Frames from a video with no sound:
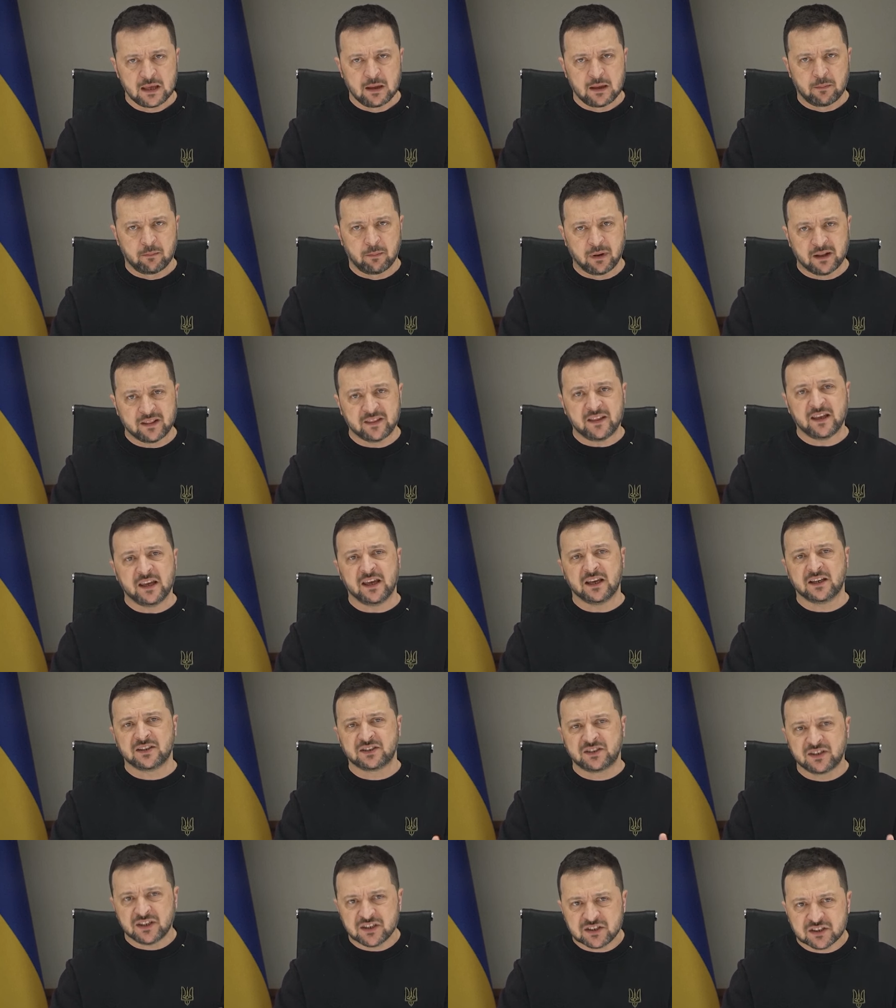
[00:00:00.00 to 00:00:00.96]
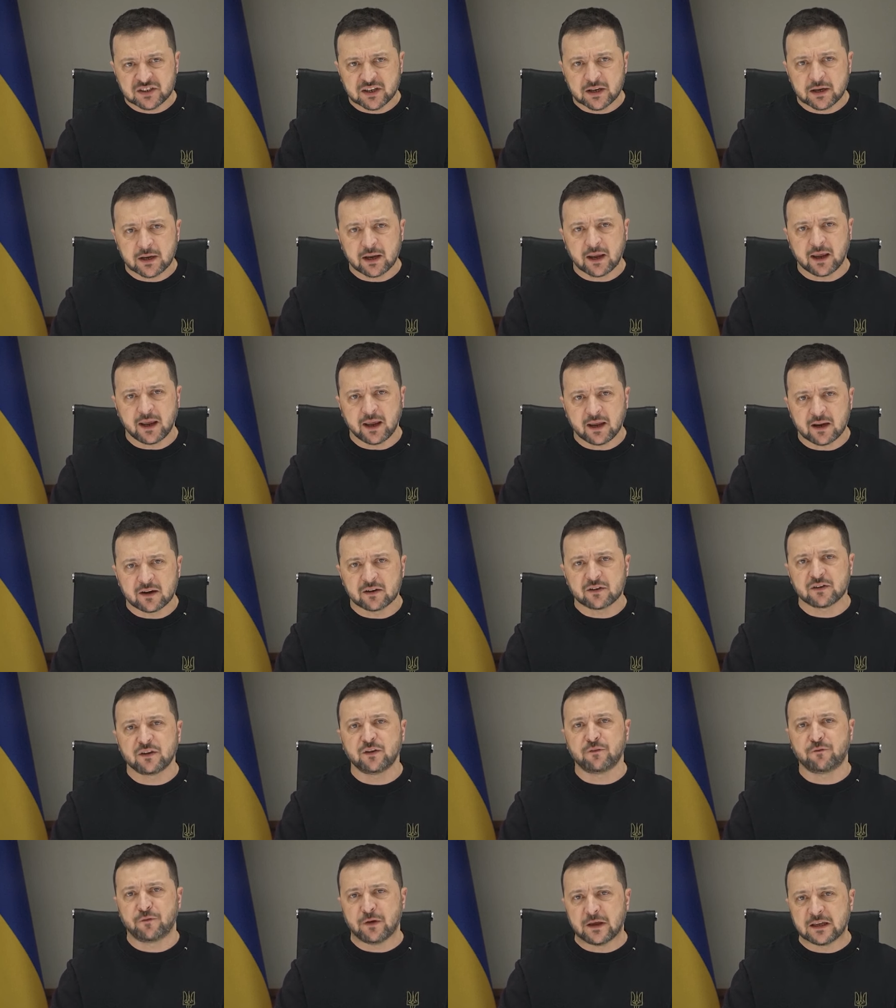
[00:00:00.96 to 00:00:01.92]
But the existing air
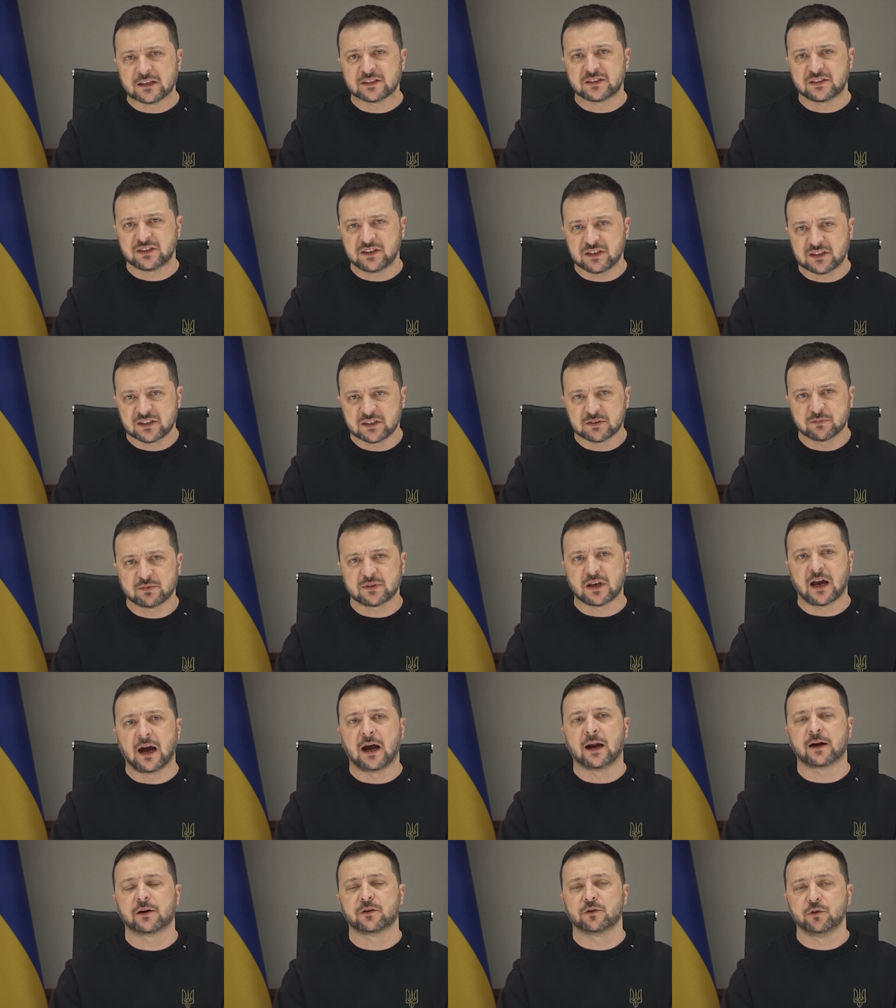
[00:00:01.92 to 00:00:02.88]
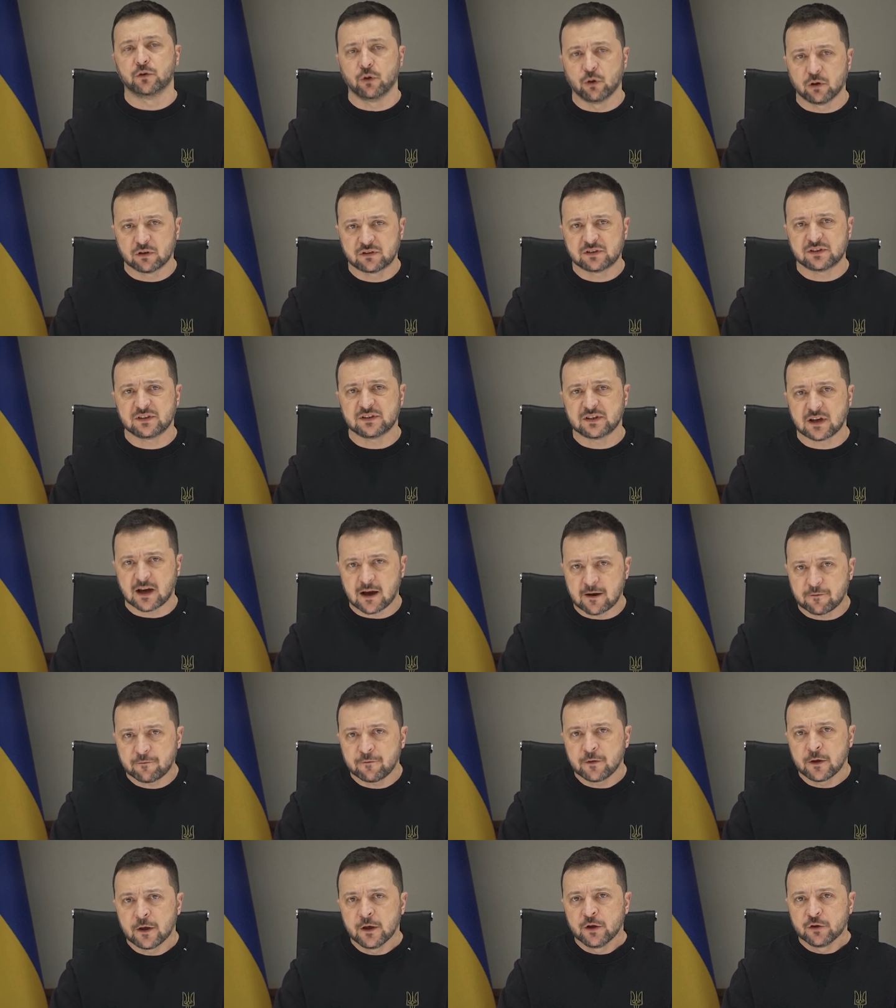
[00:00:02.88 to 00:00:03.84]
defense systems are not
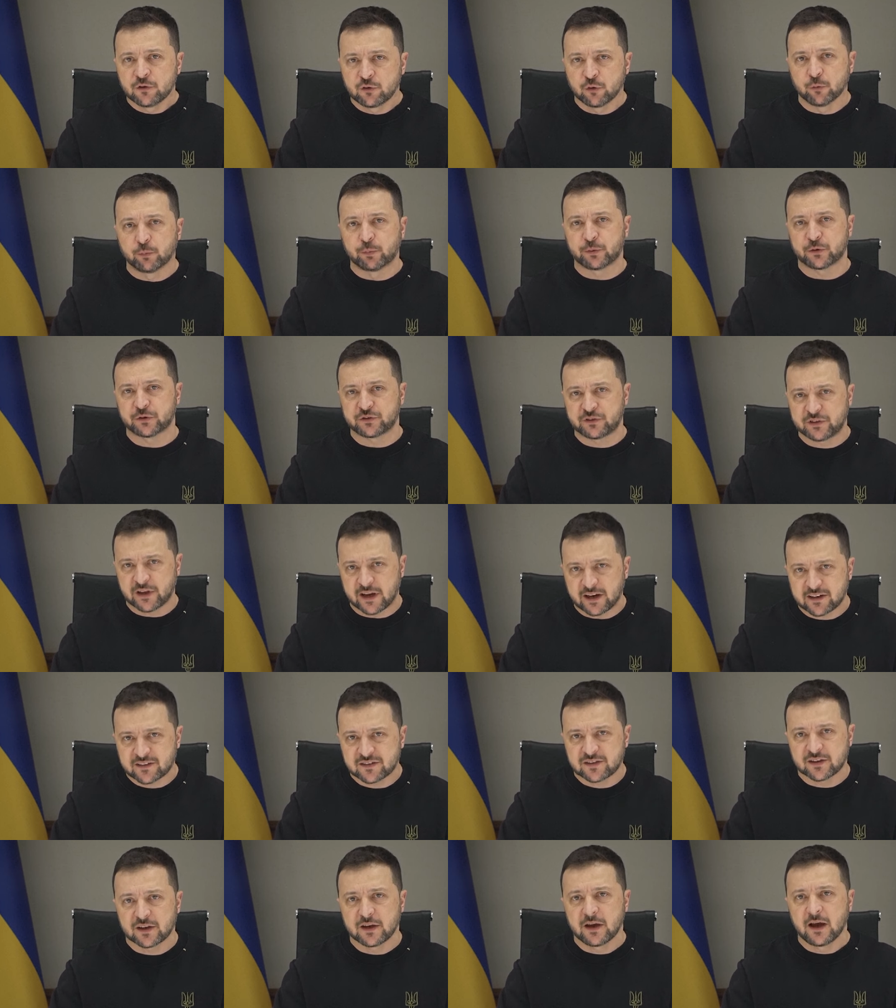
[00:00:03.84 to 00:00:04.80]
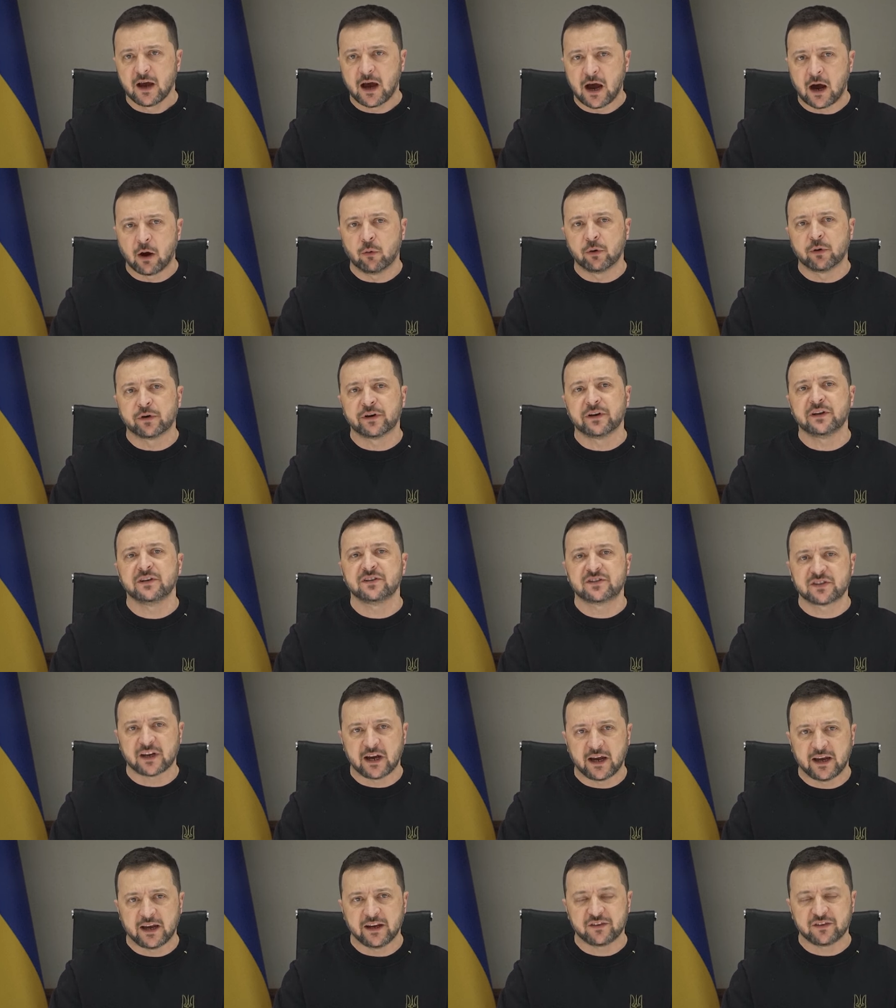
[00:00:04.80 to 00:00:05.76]
enough to protect our
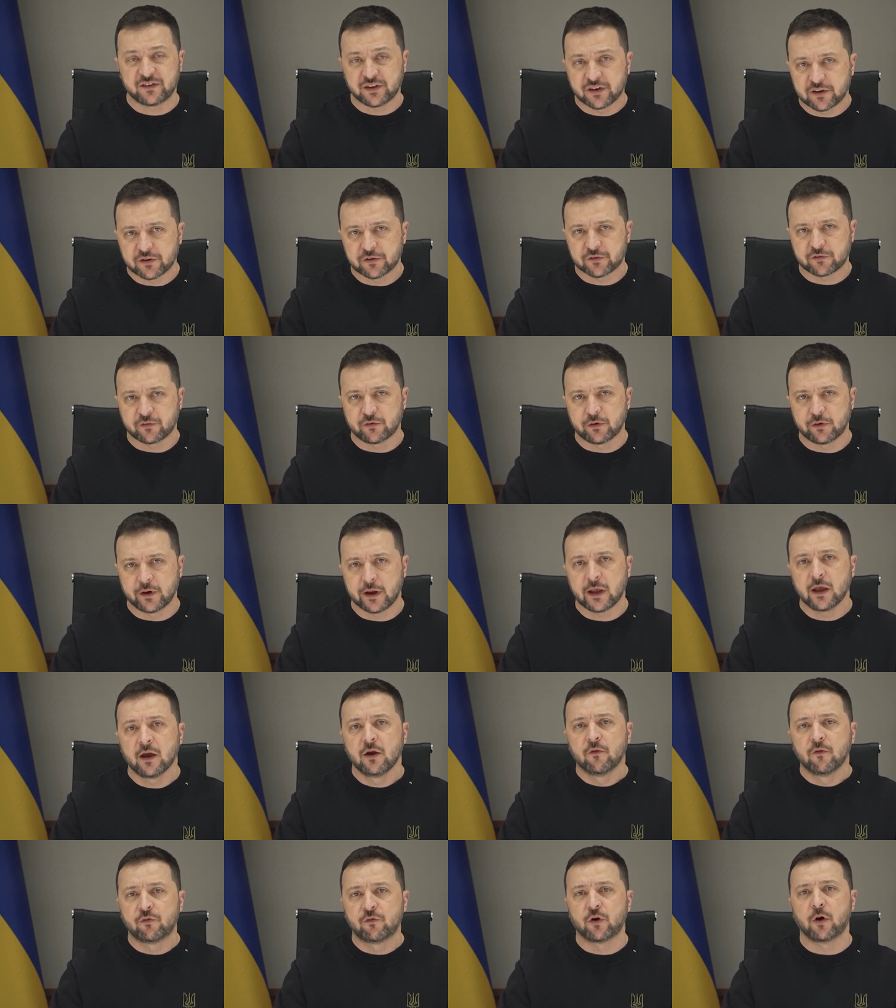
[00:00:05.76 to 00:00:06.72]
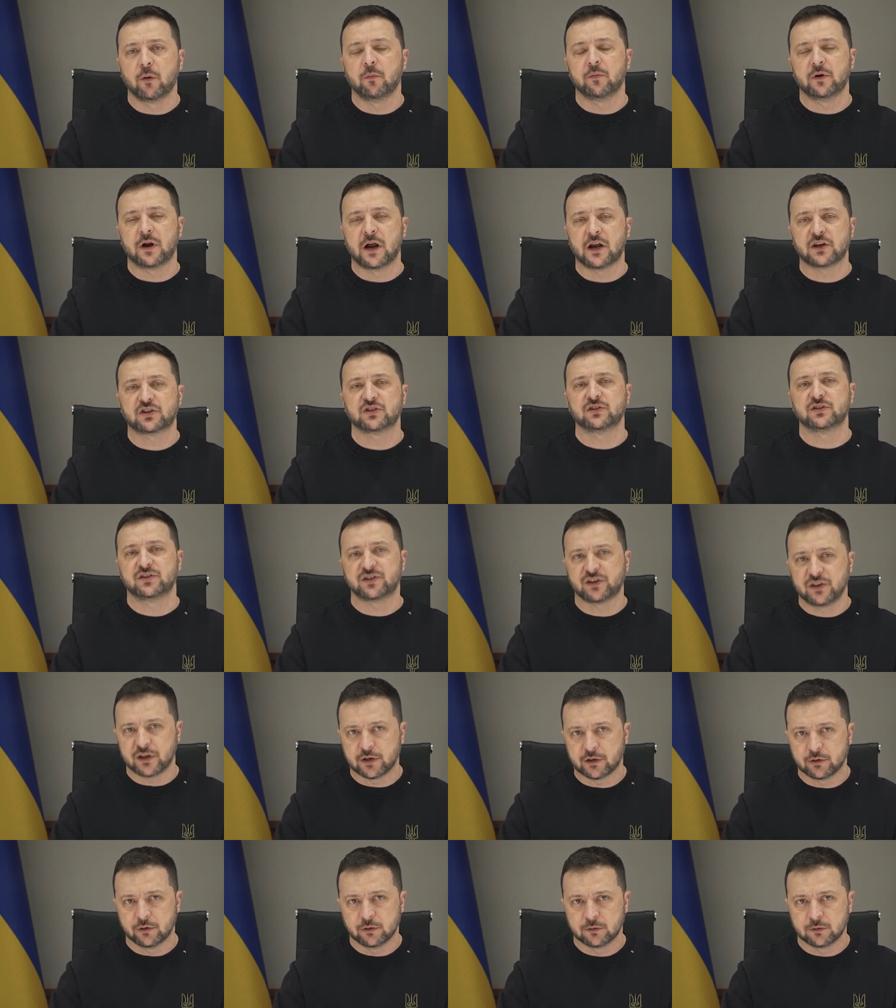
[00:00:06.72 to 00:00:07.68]
entire territory from Russian
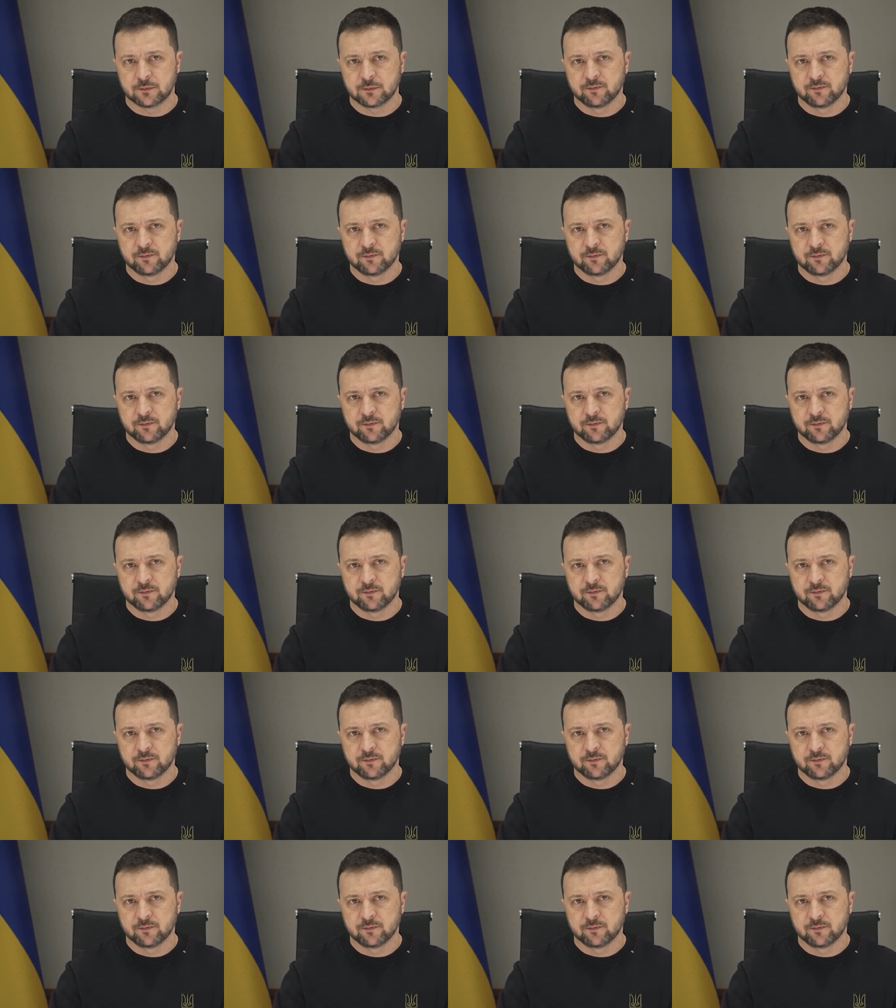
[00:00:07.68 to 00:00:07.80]
terror.